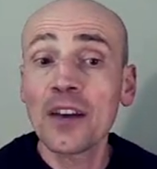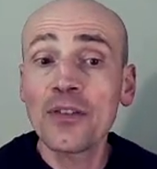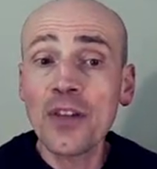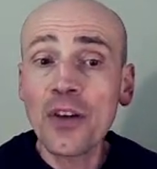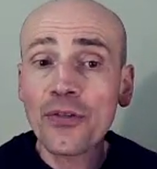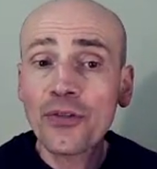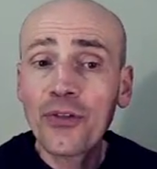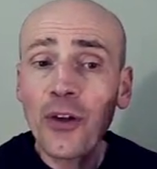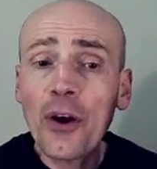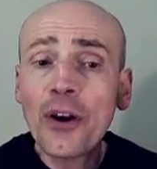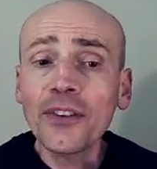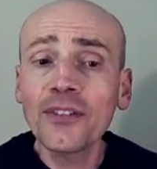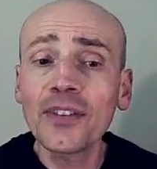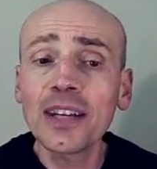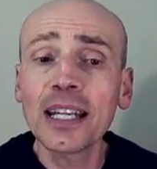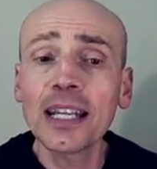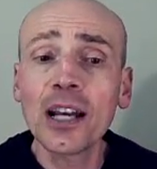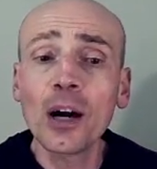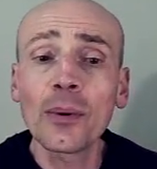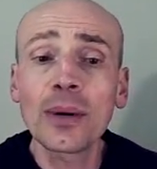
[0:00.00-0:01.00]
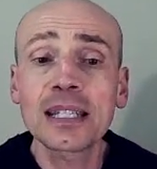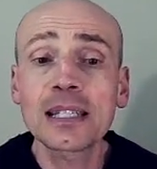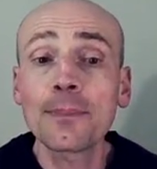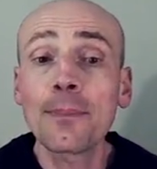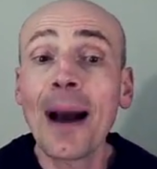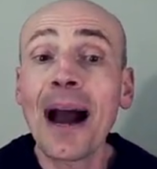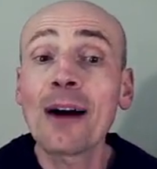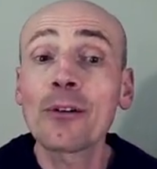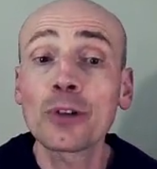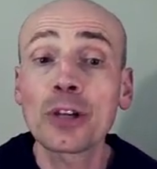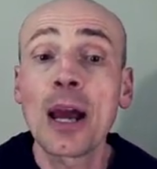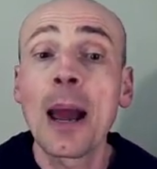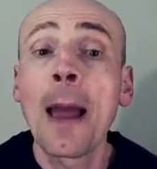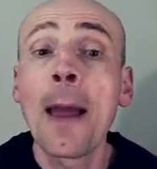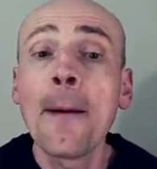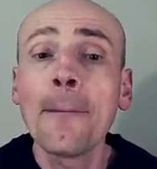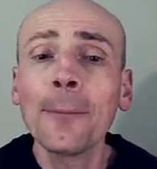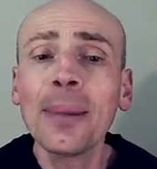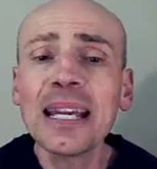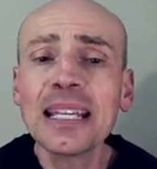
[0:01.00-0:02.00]
The 3rd video is about
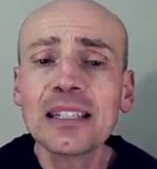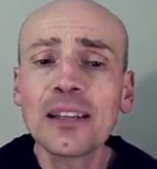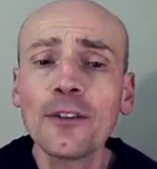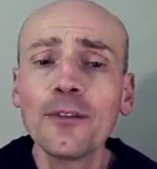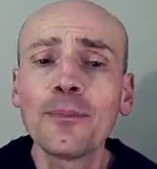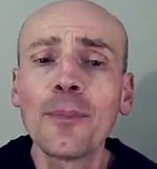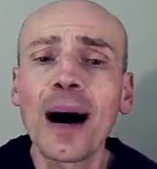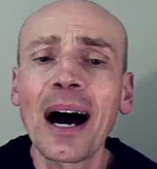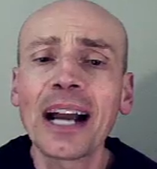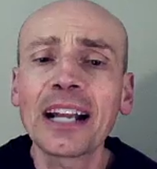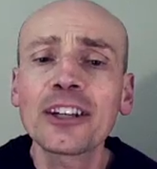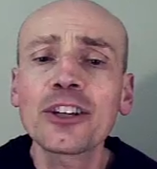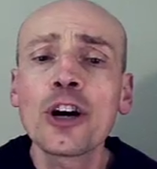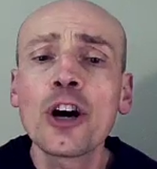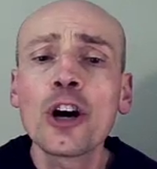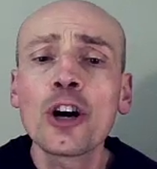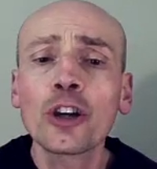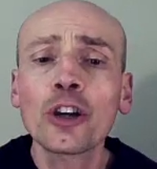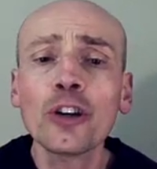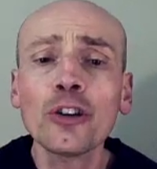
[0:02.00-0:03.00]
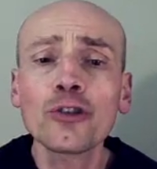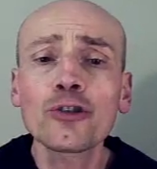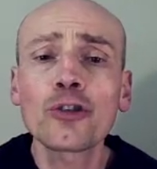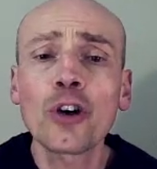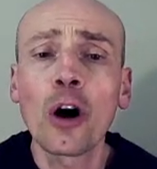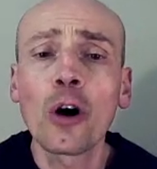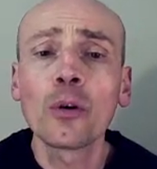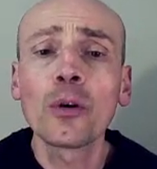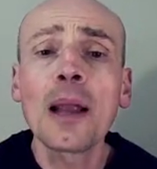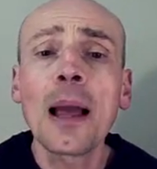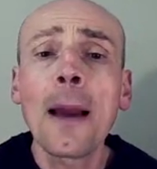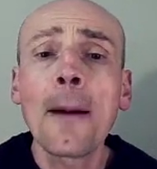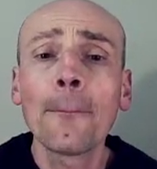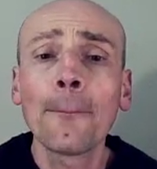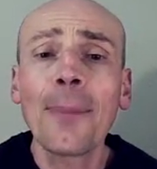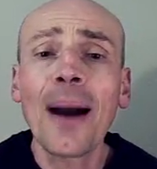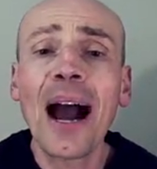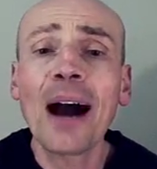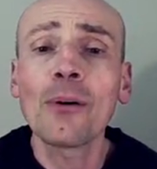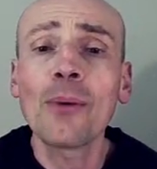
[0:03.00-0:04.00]
peace of mind, control,
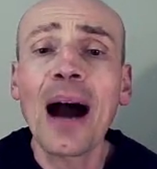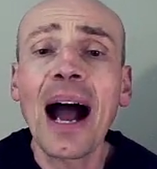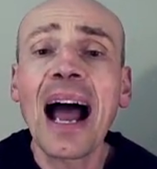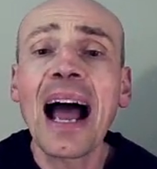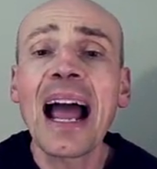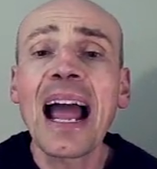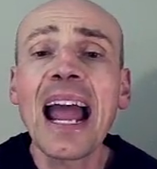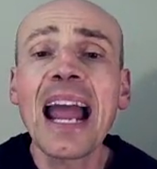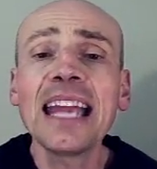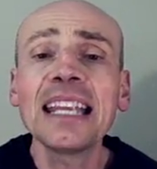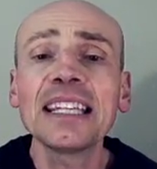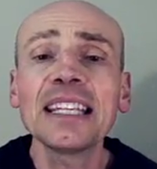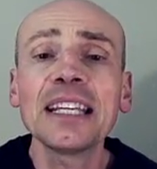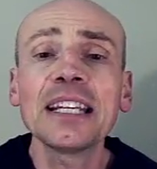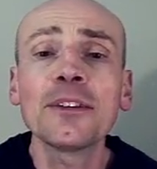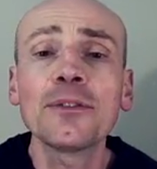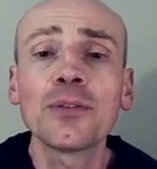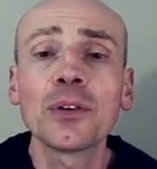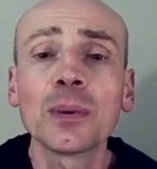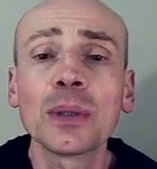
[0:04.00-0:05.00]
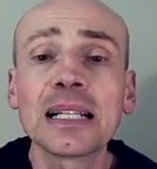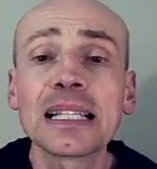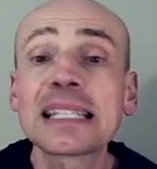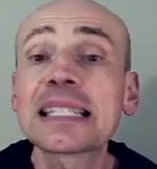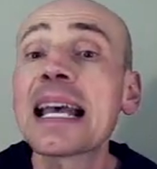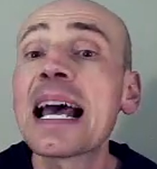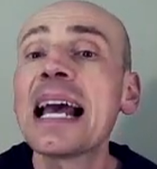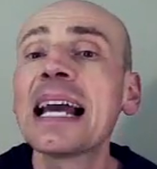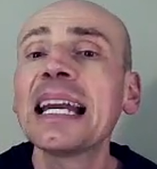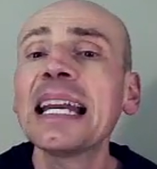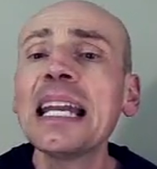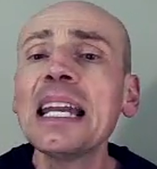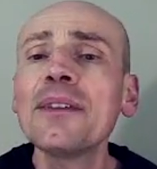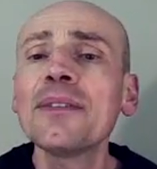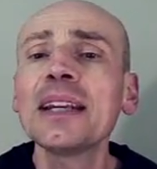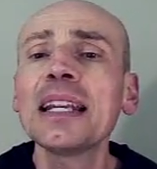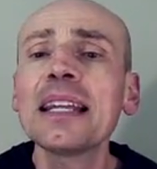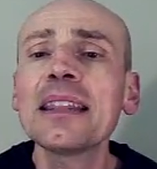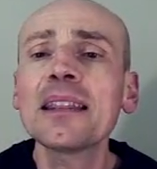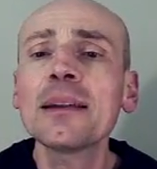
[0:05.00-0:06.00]
power and influence,
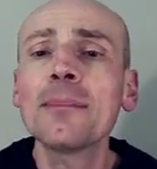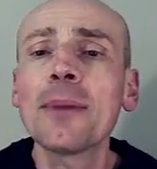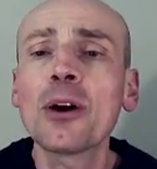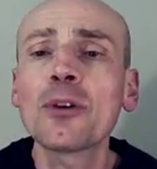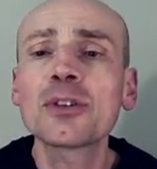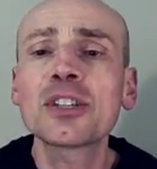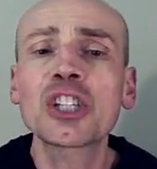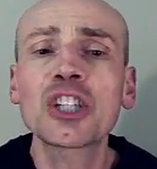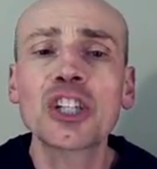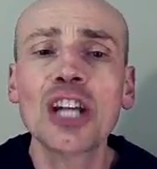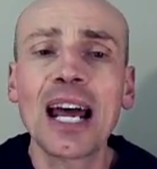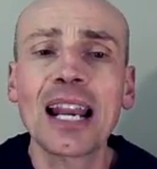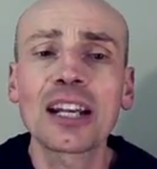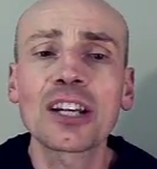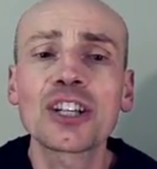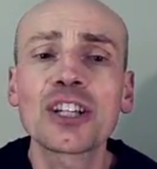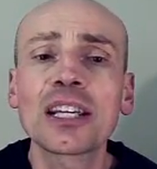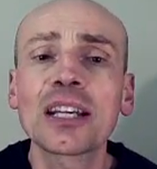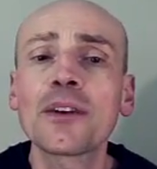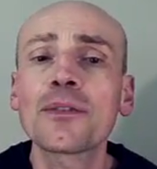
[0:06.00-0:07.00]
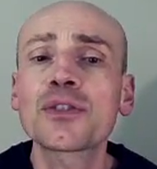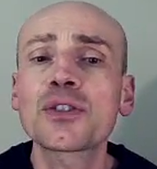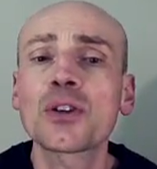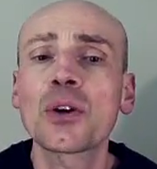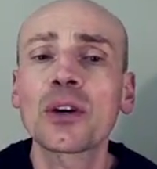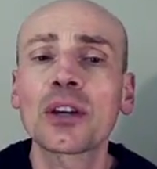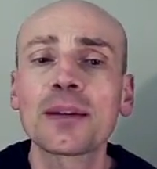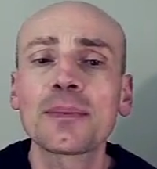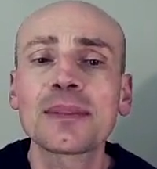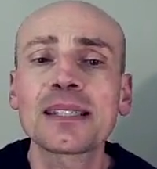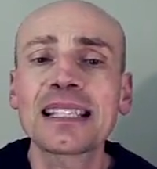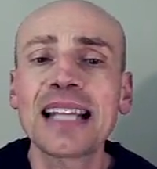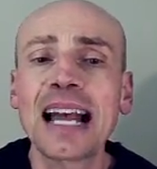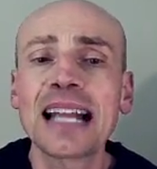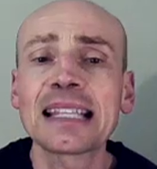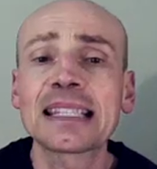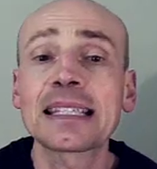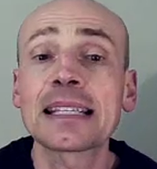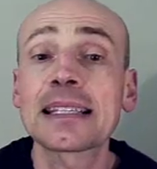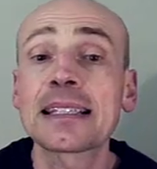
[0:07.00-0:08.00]
even in the most challenging of
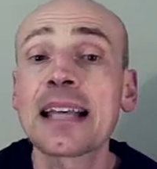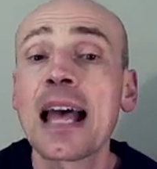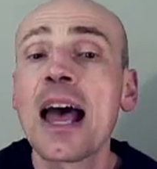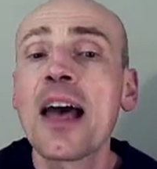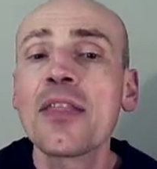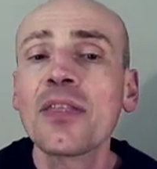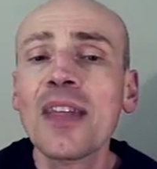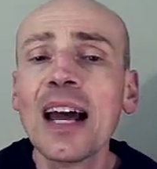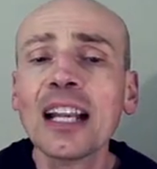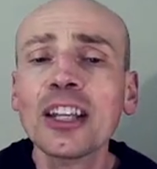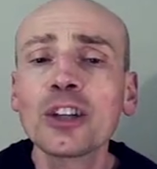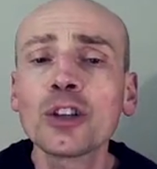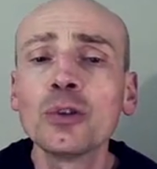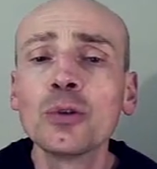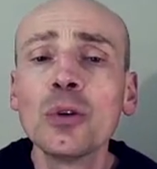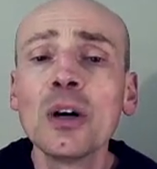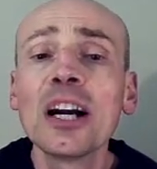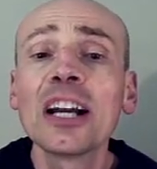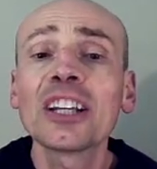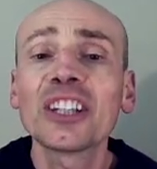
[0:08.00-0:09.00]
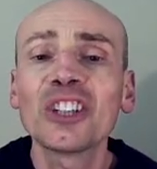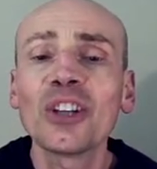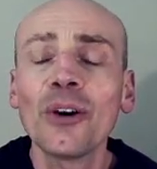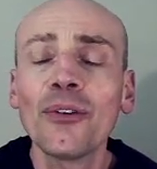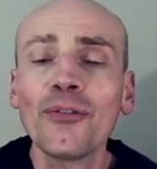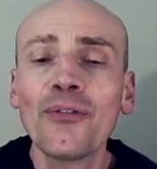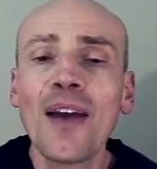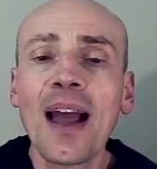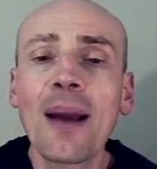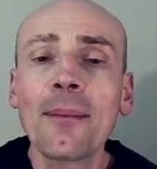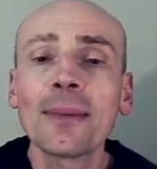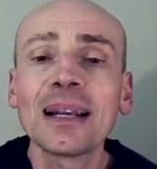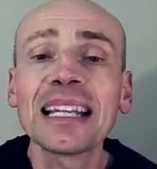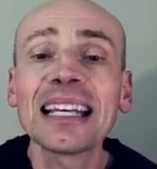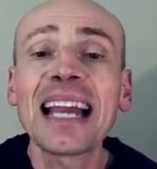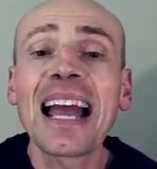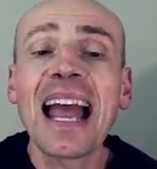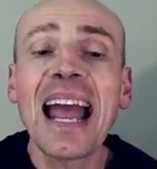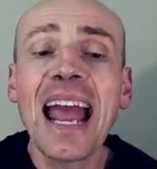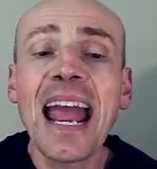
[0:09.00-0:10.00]
circumstances that you, your
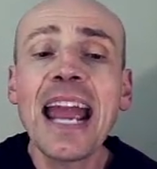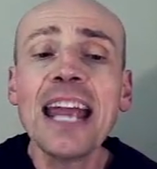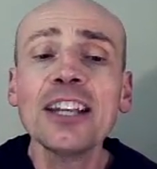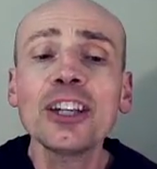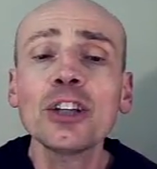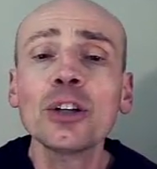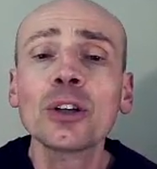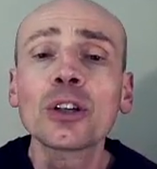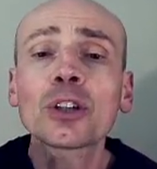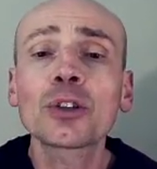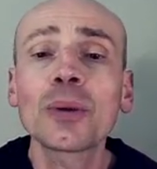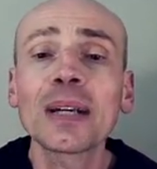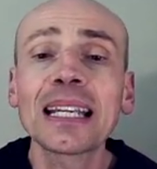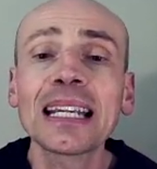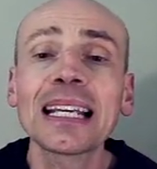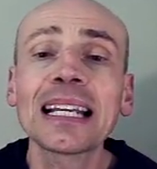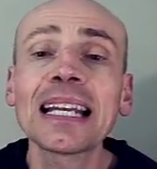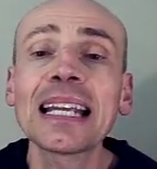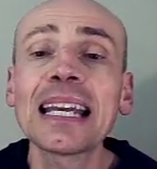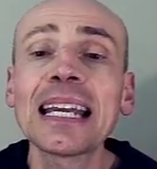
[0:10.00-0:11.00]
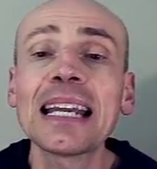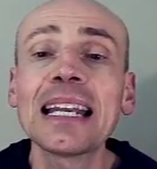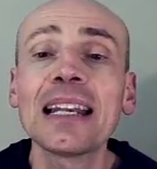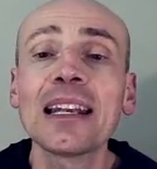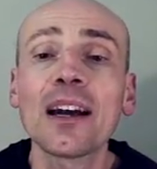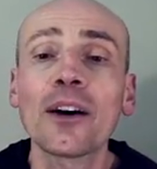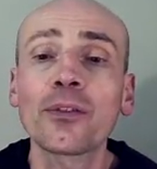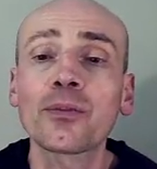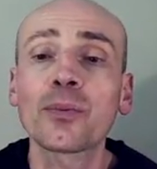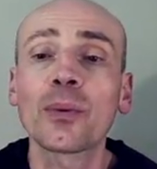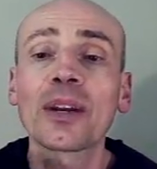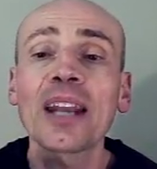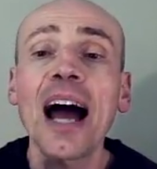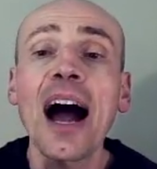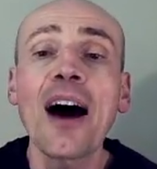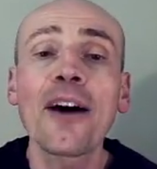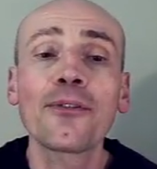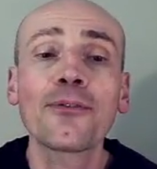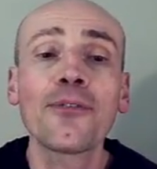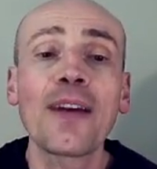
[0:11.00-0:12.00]
family and your critically ill loved one
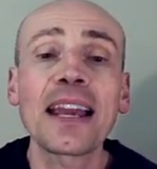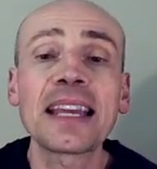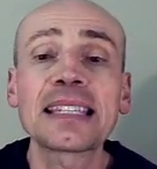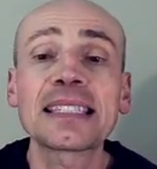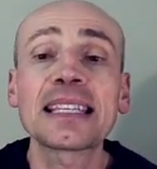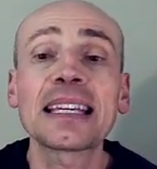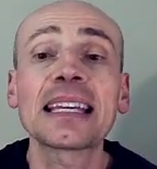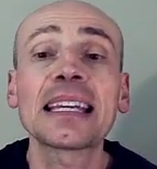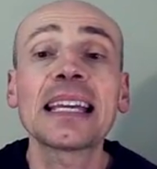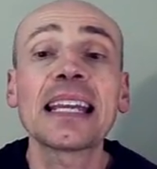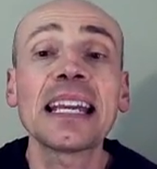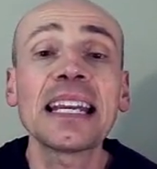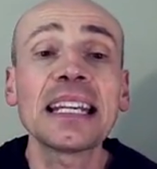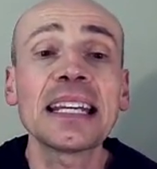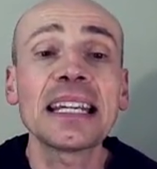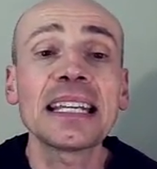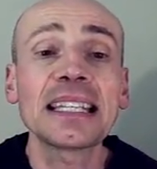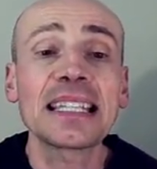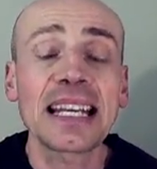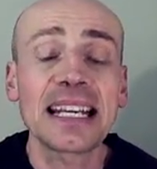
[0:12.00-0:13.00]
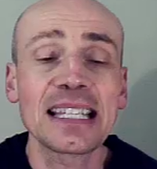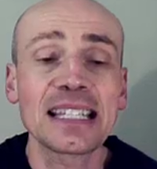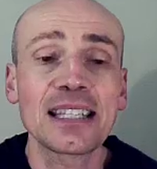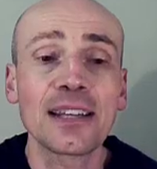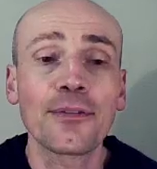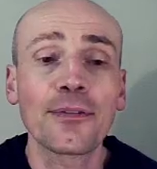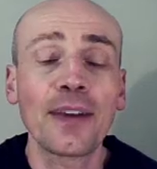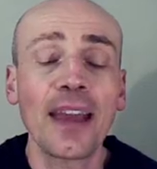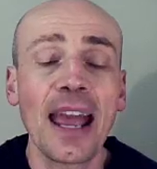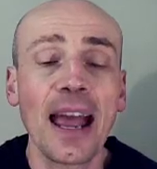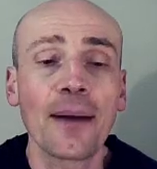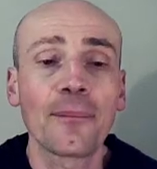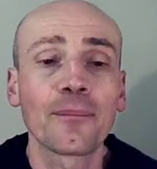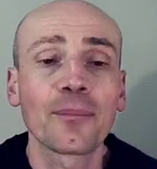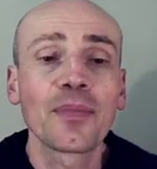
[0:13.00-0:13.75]
are facing in intensive care.